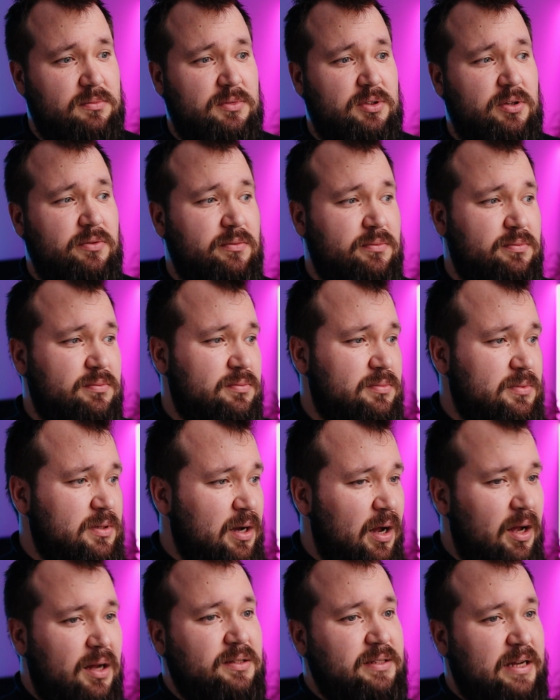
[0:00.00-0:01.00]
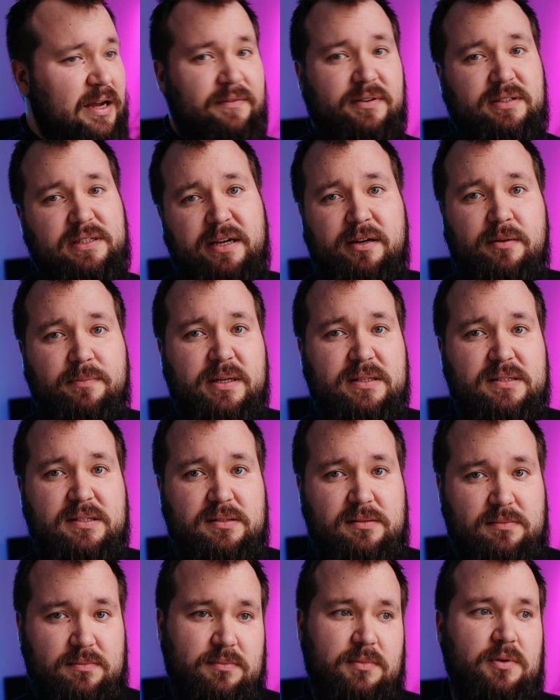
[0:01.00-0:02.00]
You can't have a
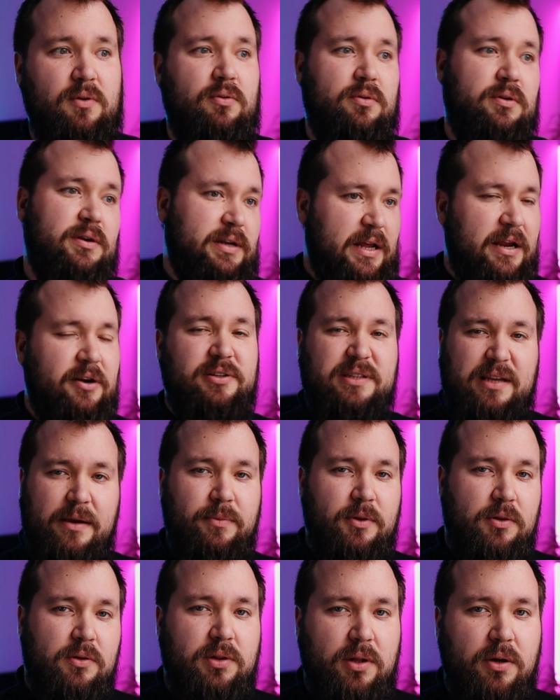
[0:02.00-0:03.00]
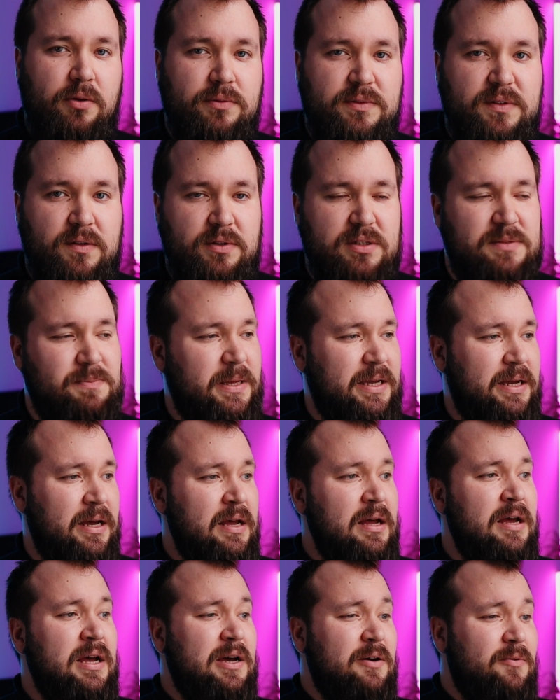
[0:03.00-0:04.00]
database or an Airtable clone, so to speak,
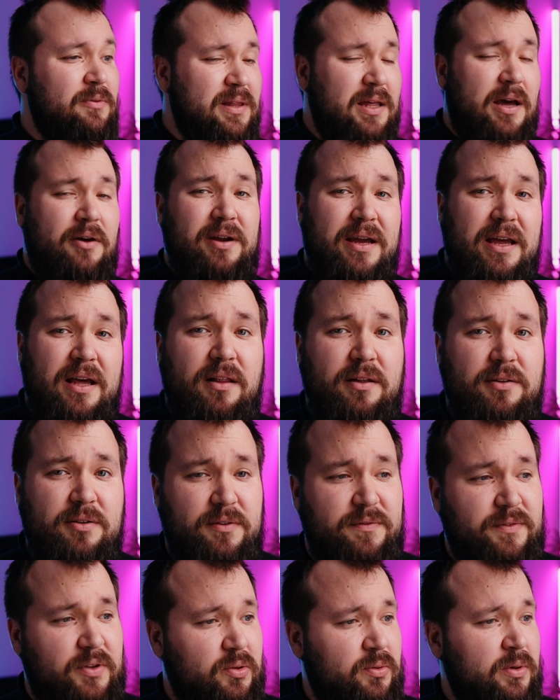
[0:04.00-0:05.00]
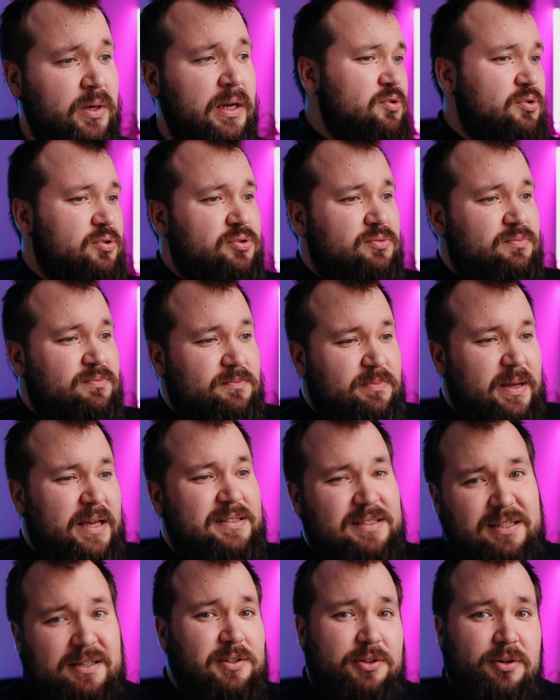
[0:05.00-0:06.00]
without a calendar view. You're
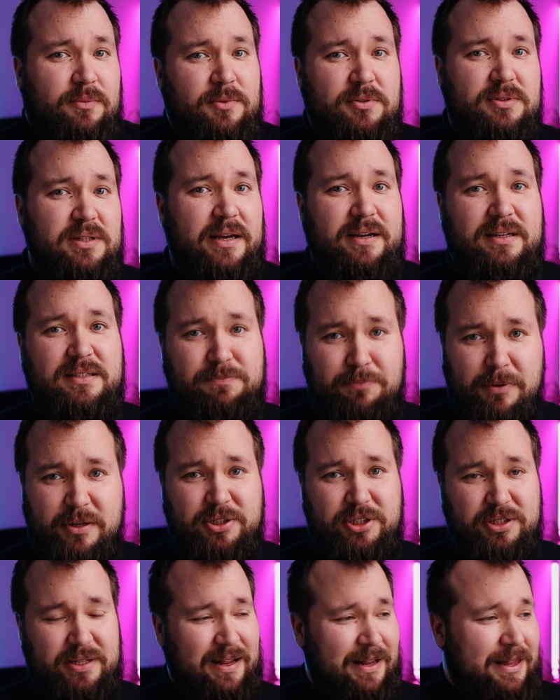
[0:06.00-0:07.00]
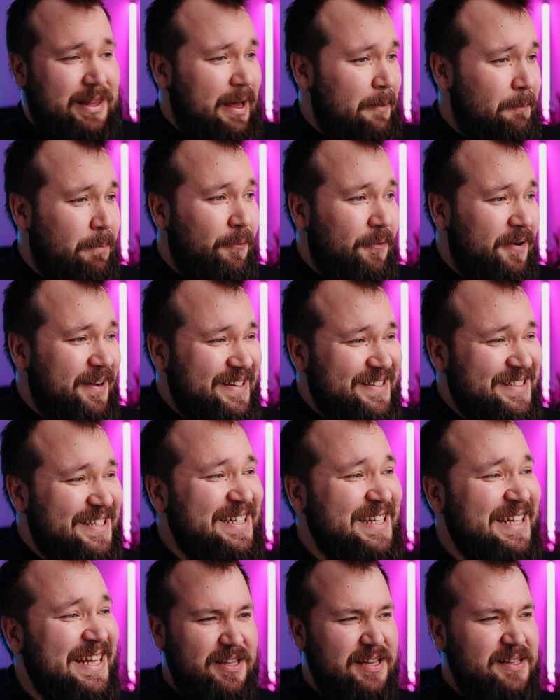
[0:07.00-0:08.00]
basically almost like a spreadsheet at that point.
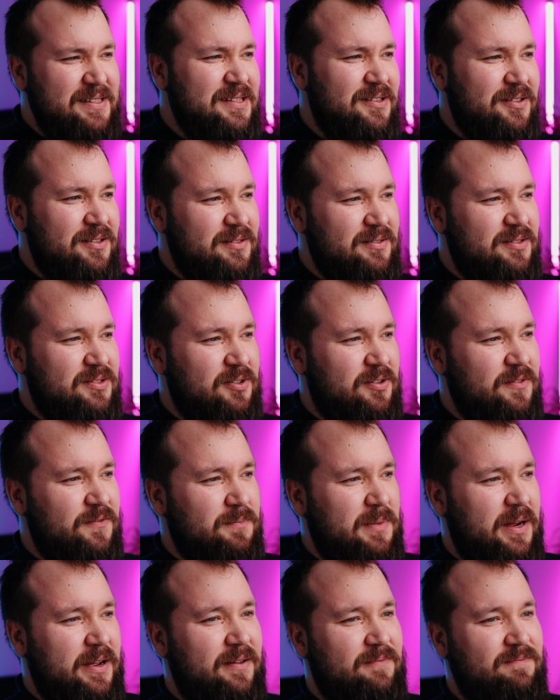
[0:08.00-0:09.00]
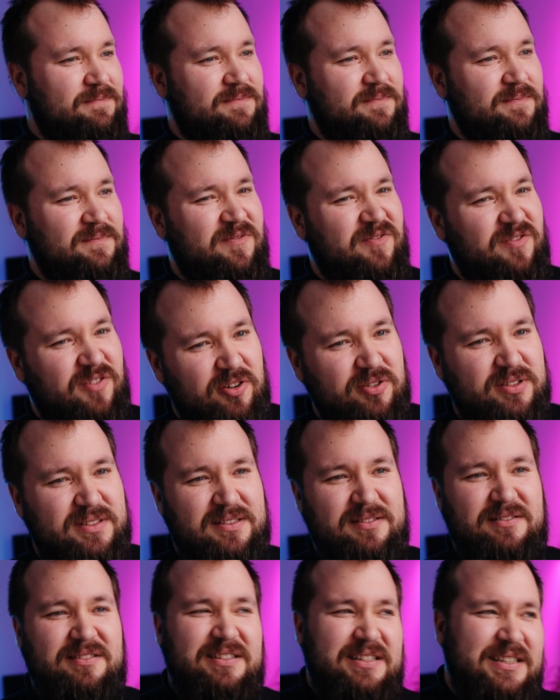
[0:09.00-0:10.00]
These are sort of my
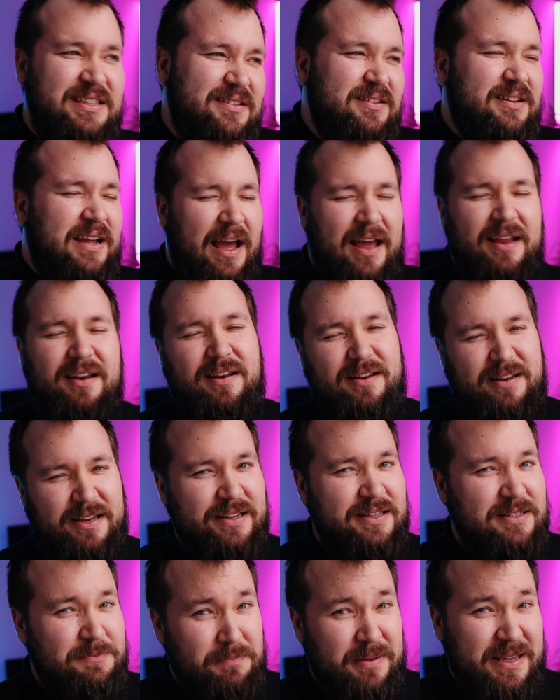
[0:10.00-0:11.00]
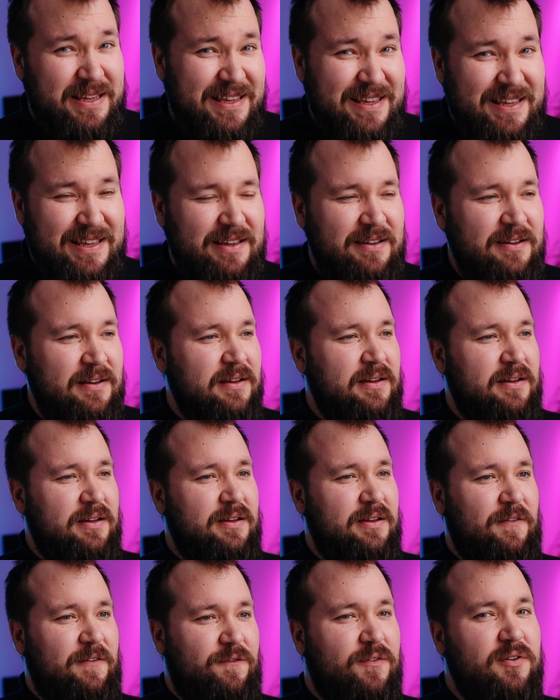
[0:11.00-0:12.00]
first kind of nitpicky
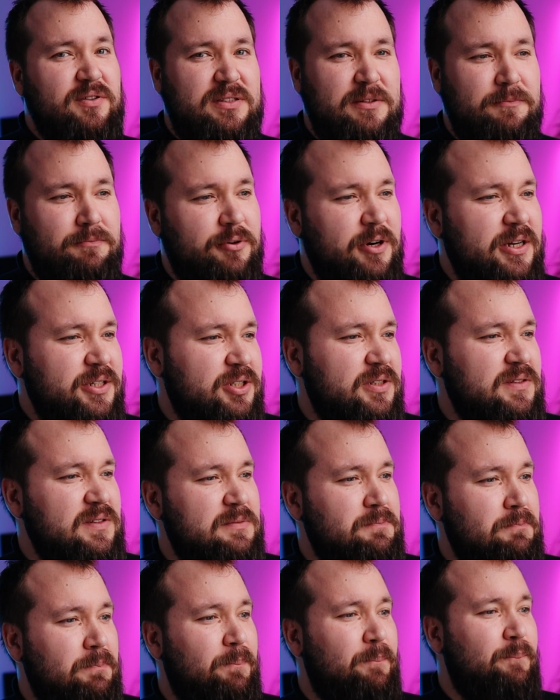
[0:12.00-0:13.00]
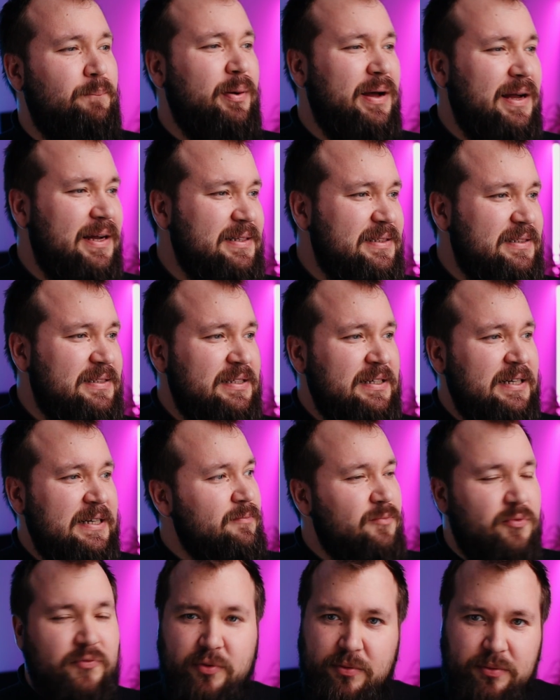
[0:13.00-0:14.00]
first impressions, but
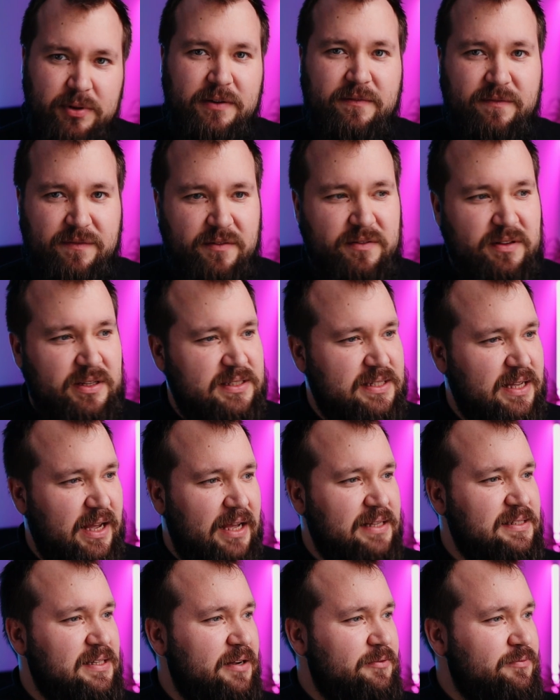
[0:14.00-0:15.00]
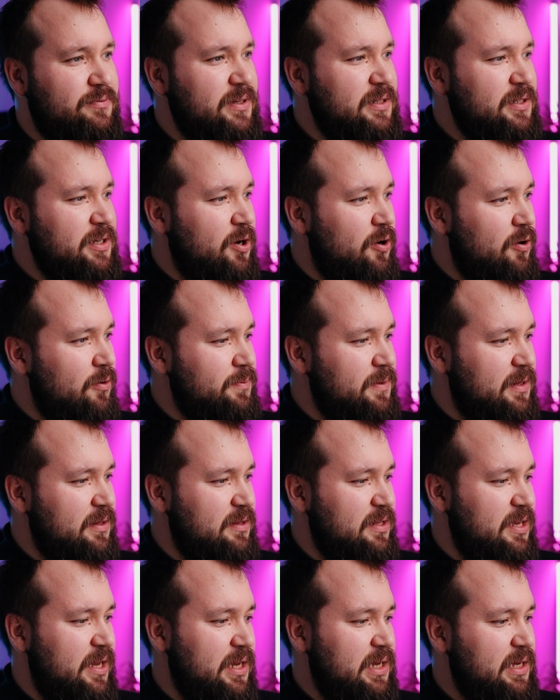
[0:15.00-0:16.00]
I'm rooting for these guys. I really hope
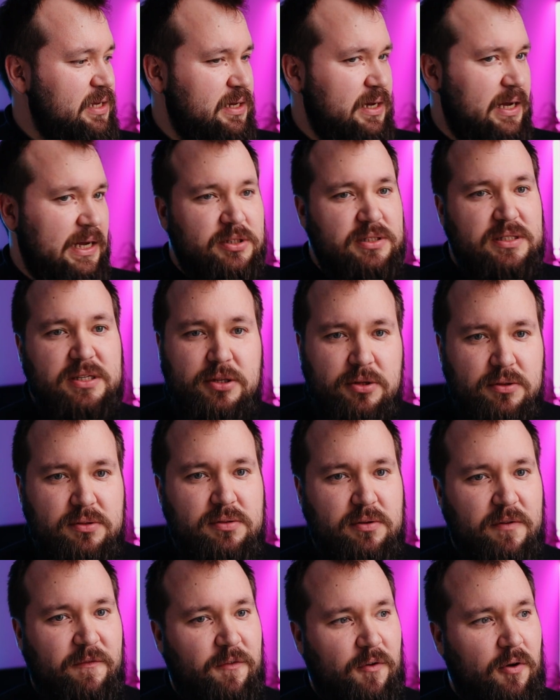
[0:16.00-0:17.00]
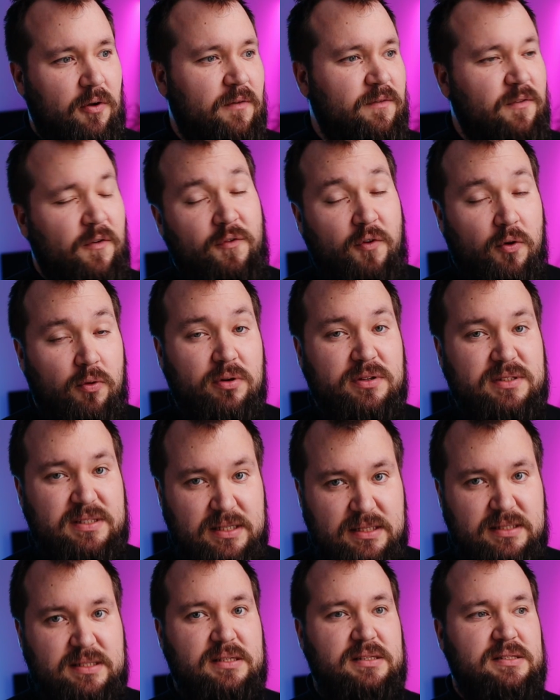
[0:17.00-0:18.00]
that they continue to evolve. Of course,
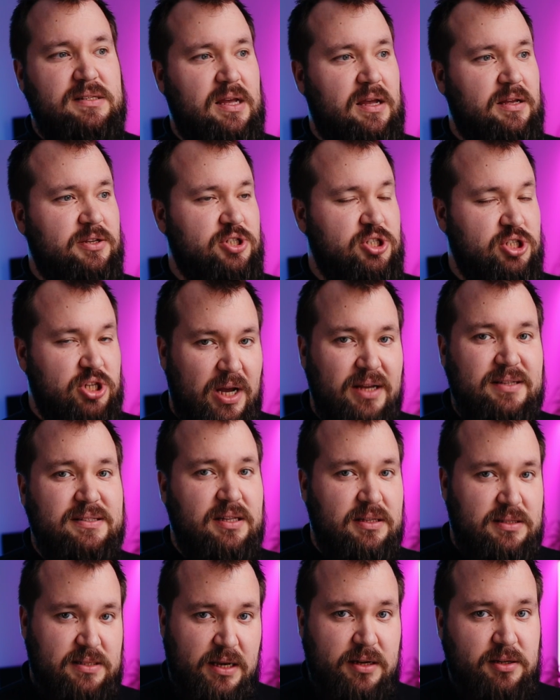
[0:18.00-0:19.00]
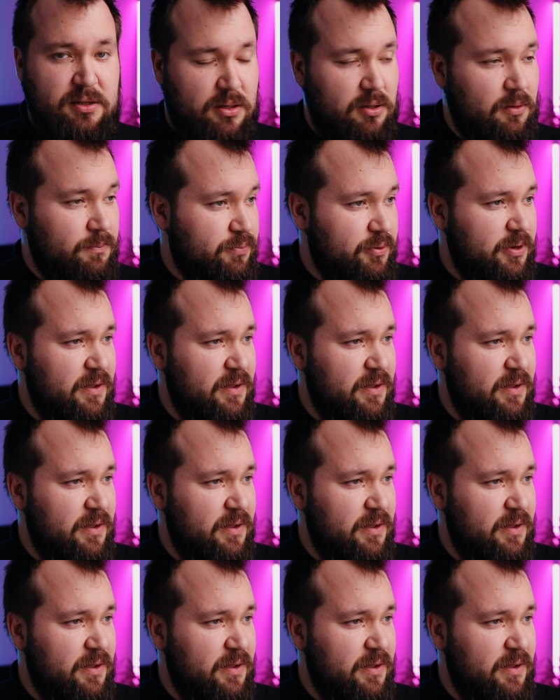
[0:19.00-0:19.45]
this is just a technical